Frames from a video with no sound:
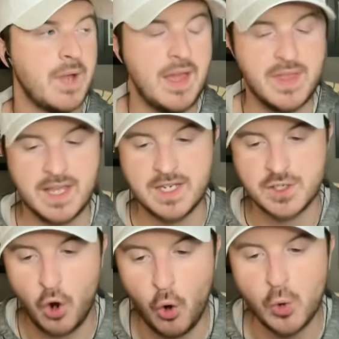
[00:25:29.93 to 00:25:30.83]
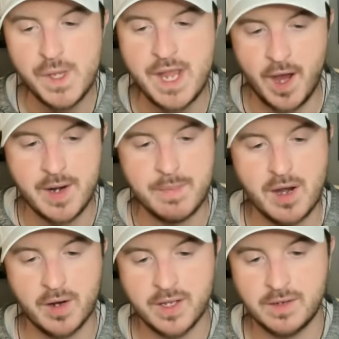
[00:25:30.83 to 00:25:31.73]
I think it is wholly
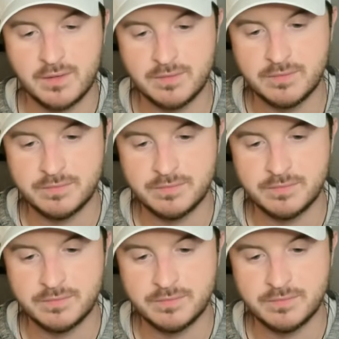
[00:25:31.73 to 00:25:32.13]
un-American